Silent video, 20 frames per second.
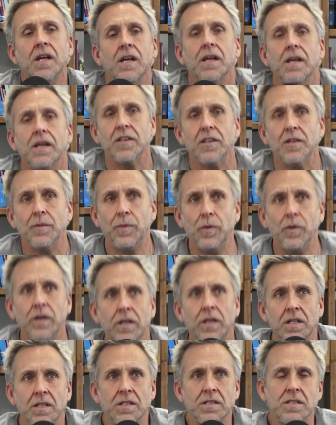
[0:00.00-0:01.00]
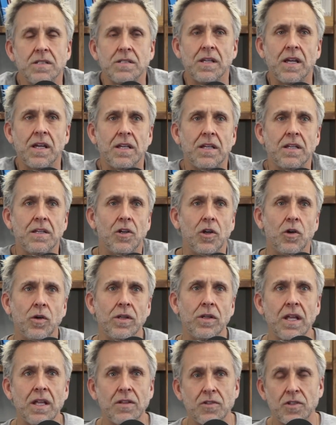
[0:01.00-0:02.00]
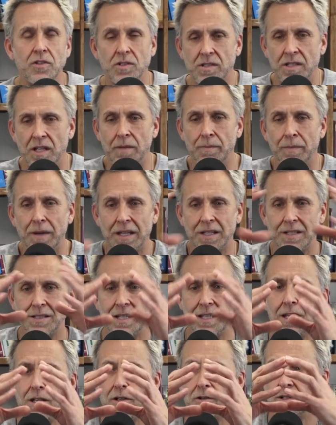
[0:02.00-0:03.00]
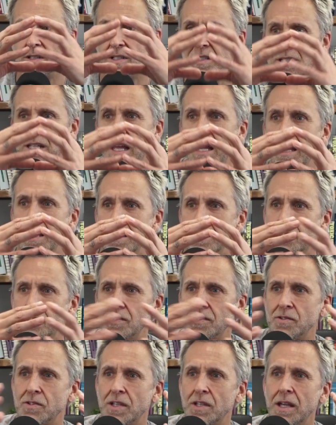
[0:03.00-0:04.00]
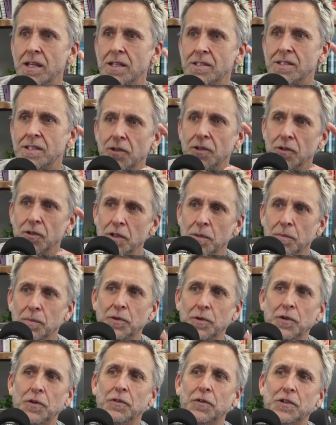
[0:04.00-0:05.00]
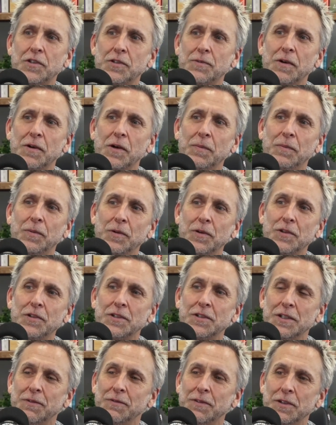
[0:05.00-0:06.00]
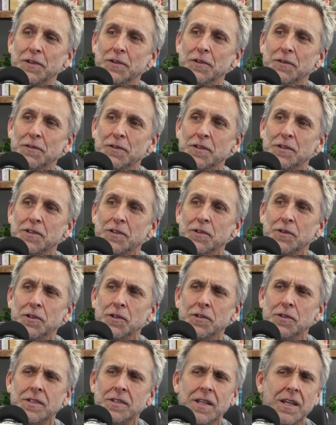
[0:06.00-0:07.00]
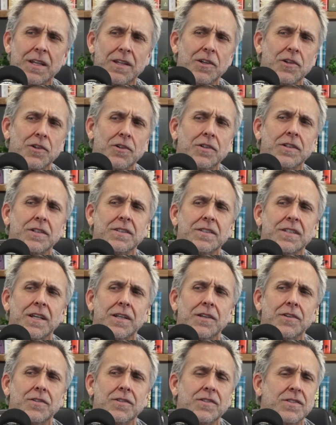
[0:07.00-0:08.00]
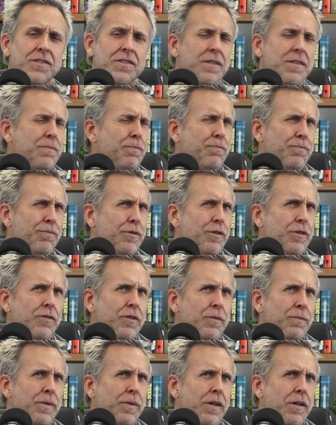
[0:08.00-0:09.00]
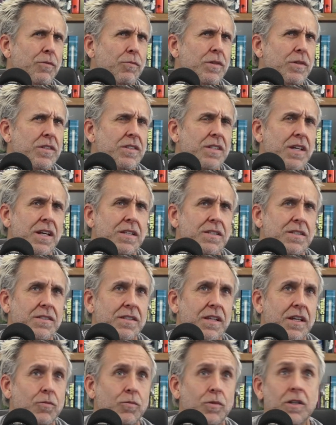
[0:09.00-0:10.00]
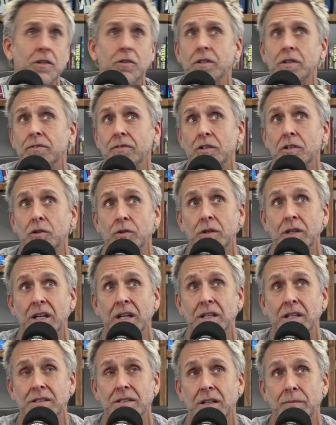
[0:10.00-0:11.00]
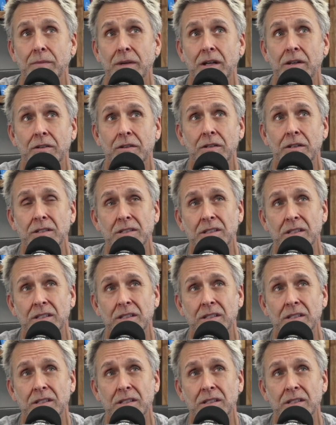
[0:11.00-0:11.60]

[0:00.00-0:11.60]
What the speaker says: The point is like, and then to say my container is science. Science can only prove a small portion of the universe. So you're saying your container is the proven part when science is like, we don't even know what antimatter is, and